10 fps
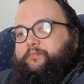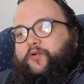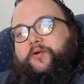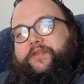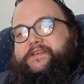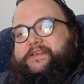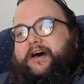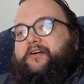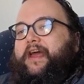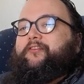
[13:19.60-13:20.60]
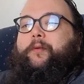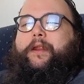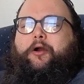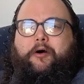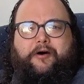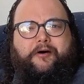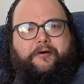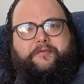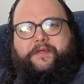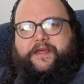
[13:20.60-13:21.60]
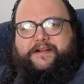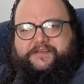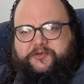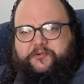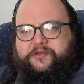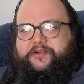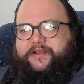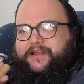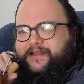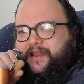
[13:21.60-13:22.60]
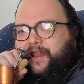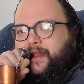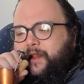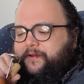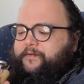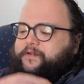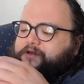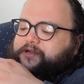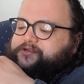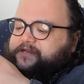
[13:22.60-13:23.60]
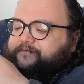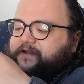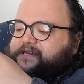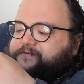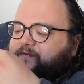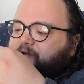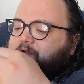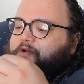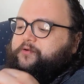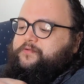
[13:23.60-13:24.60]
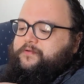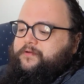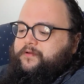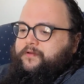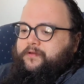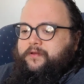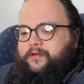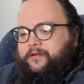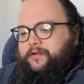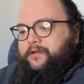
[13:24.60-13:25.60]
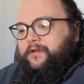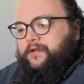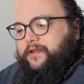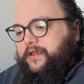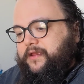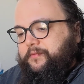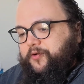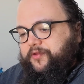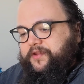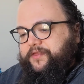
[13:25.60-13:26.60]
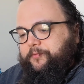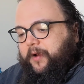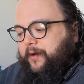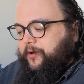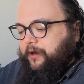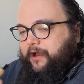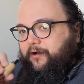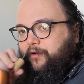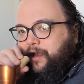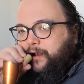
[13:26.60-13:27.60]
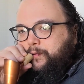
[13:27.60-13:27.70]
Pull this out and have everybody go, oh, that's cool looking. Get yourself a nice photo. Again, pull the thermometer out.